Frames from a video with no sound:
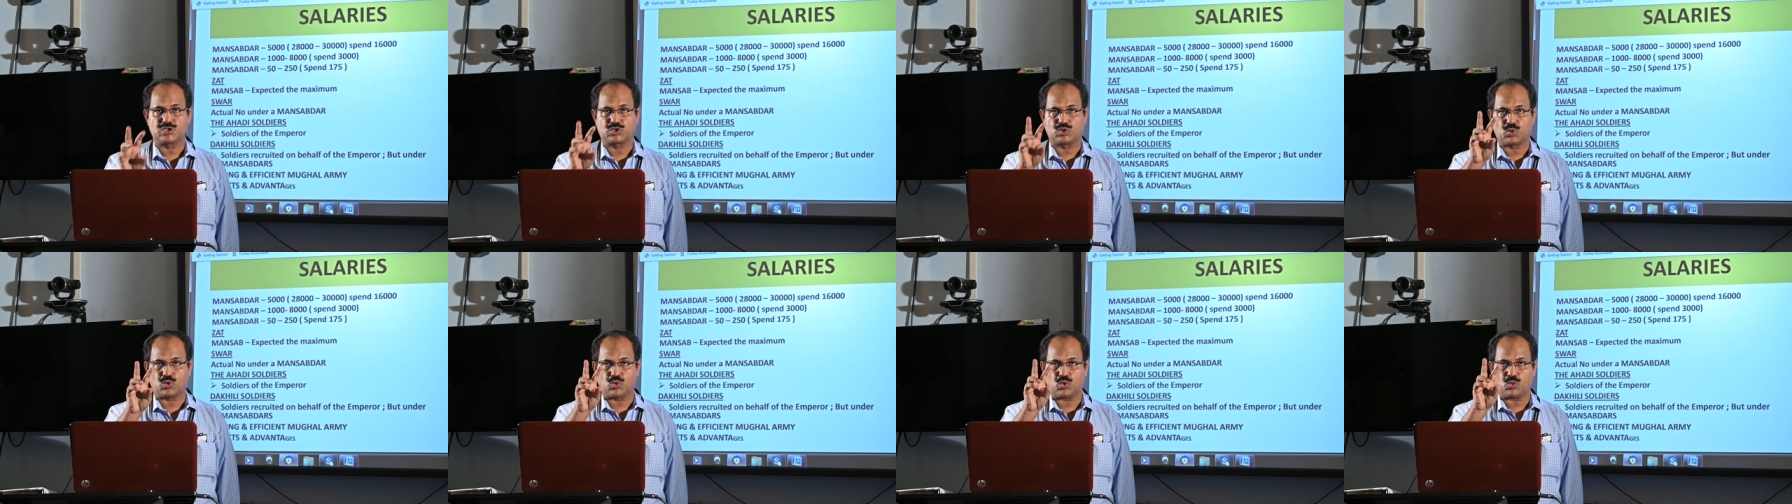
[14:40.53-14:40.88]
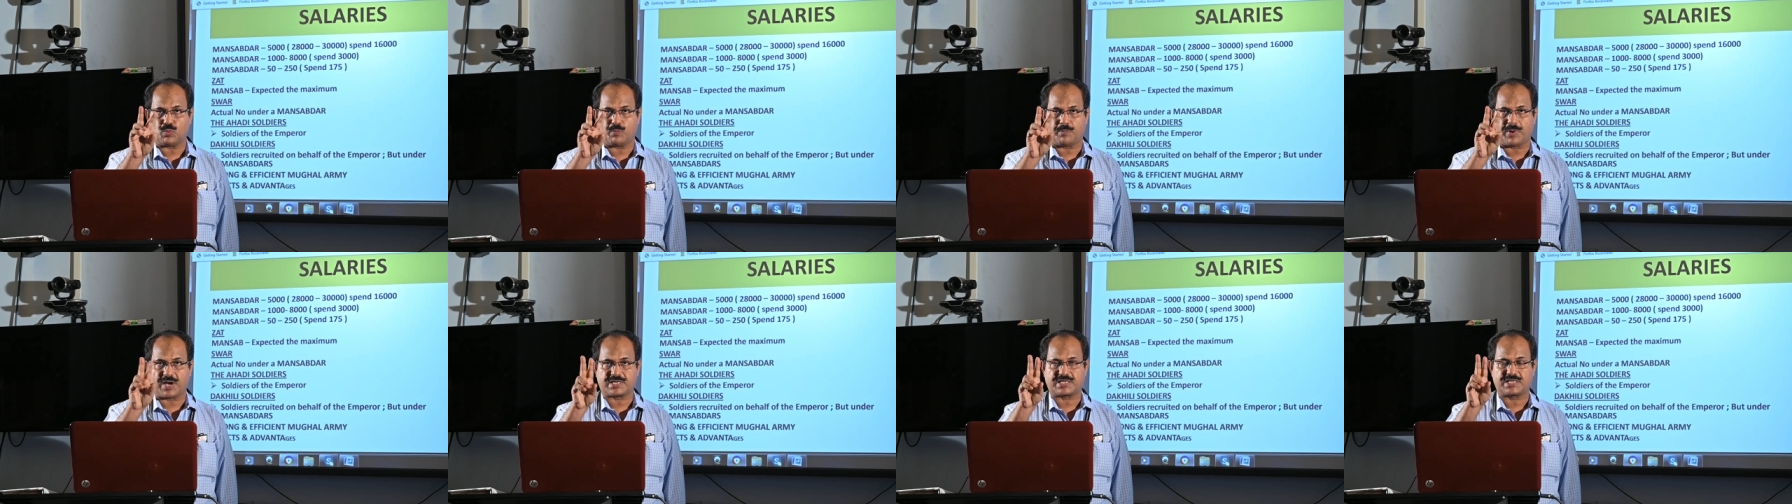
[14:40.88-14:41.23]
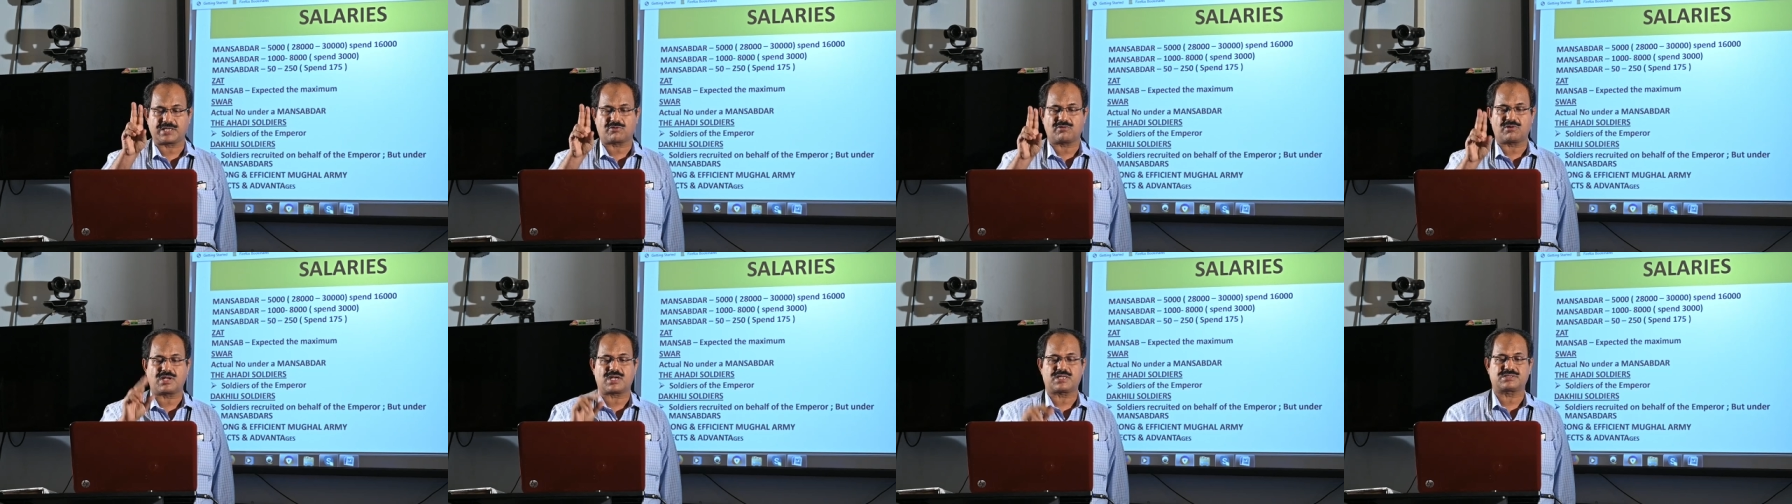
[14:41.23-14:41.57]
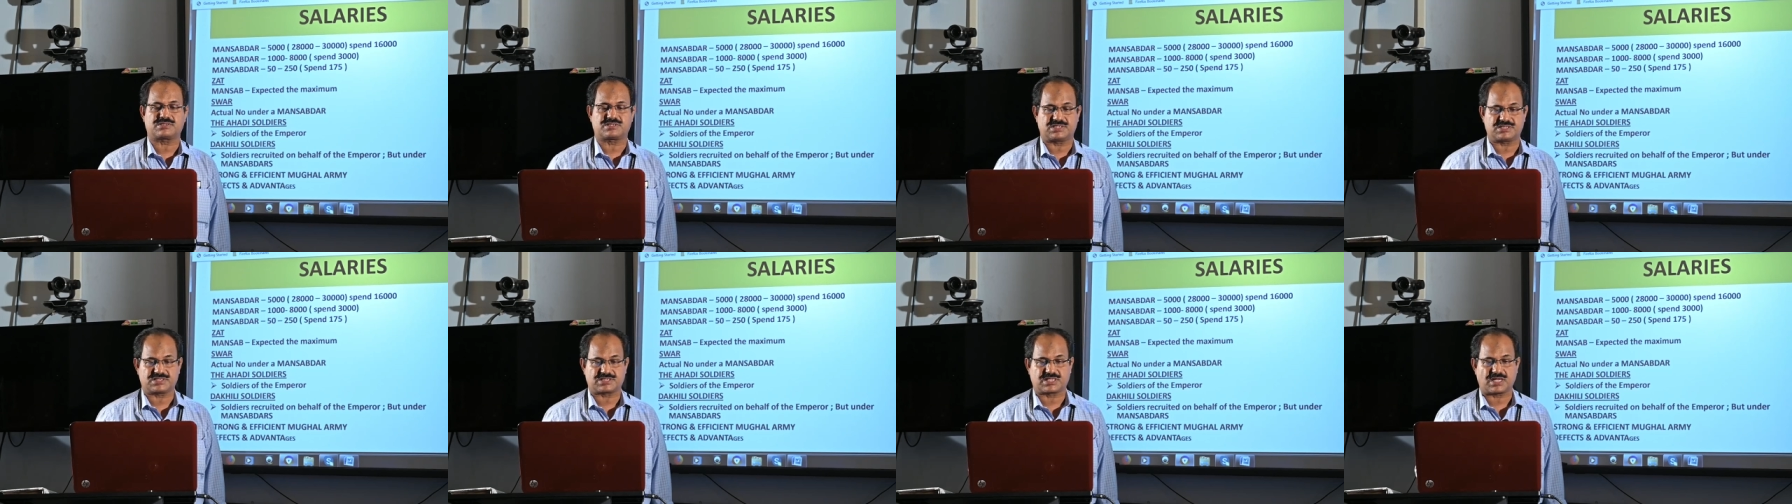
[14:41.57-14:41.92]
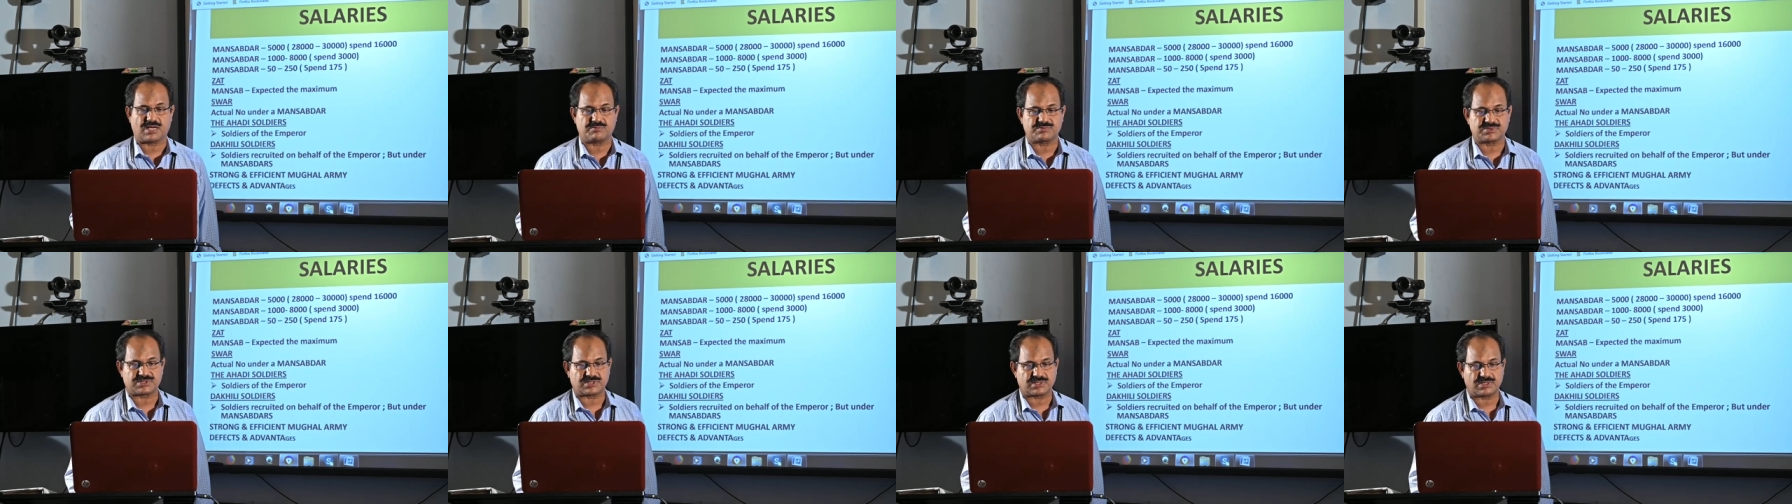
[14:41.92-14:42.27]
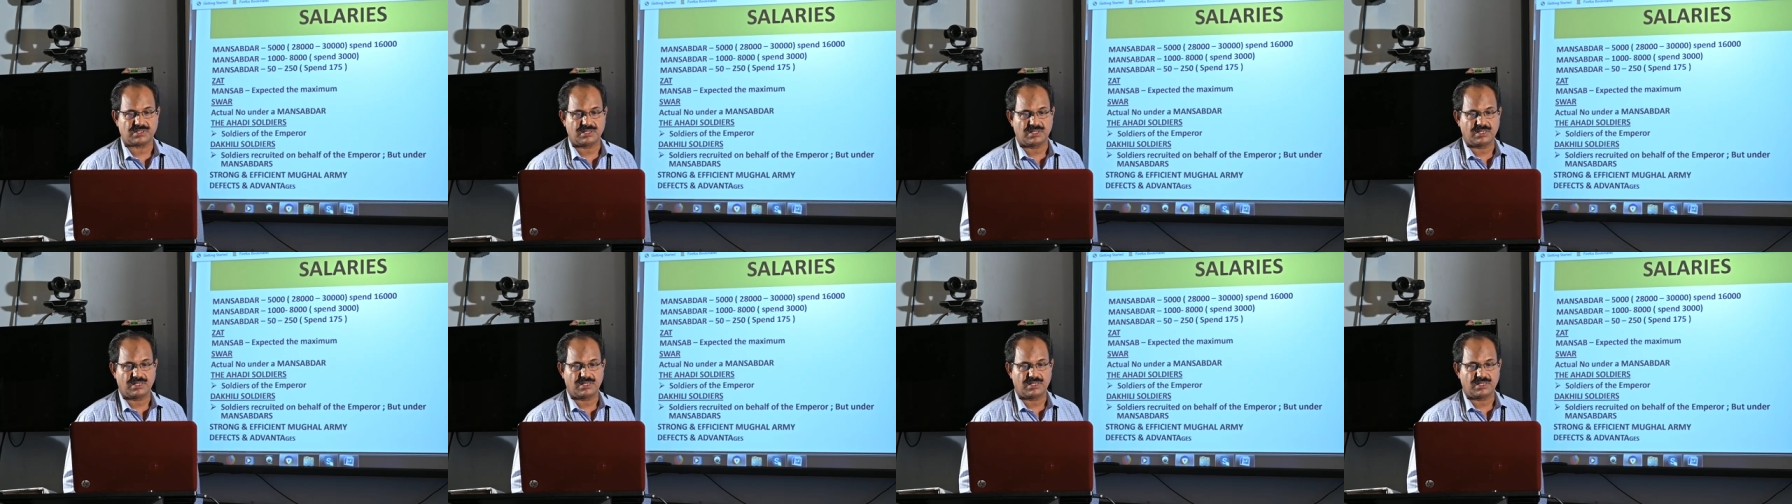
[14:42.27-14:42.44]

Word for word: two particular systems